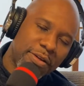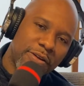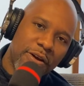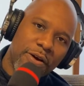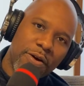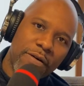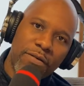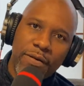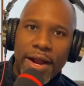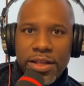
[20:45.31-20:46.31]
A
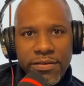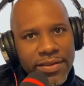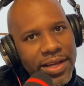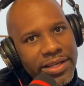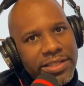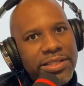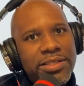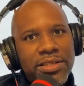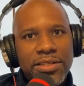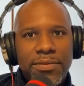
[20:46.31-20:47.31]
variety of cakes
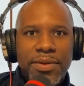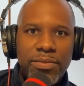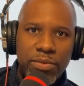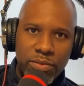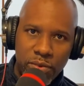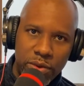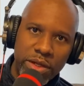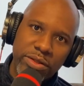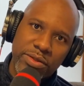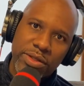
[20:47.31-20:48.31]
is a bit more
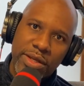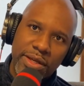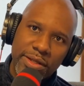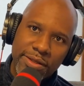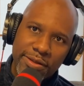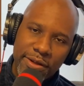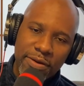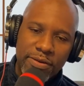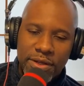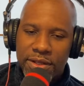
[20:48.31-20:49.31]
interesting,
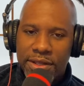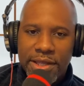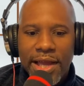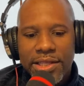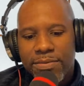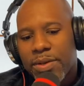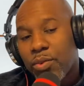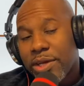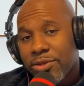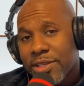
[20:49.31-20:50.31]
and it adds a bit
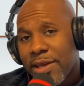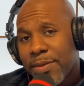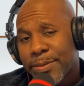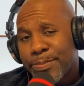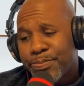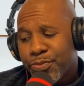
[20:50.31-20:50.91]
more entertainment